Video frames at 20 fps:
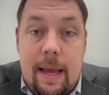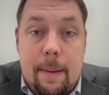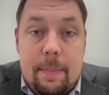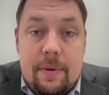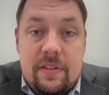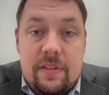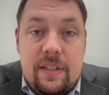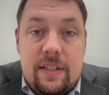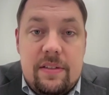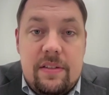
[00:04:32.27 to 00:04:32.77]

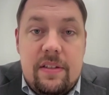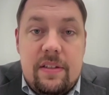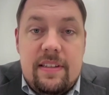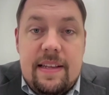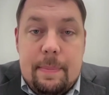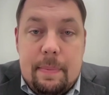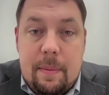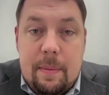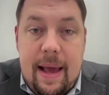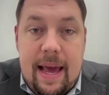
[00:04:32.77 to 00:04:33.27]
embassies and
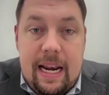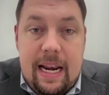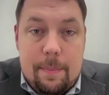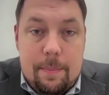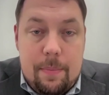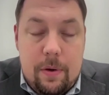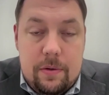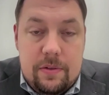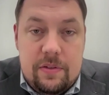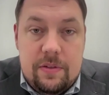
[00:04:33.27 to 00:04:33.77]

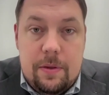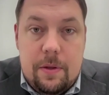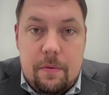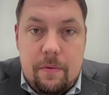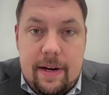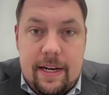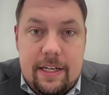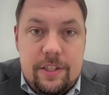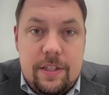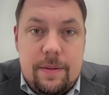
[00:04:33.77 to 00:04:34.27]
diplomatic posts in the
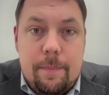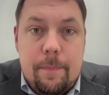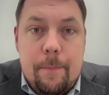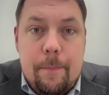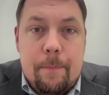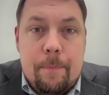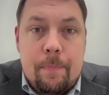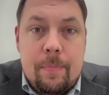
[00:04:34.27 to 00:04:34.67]
region.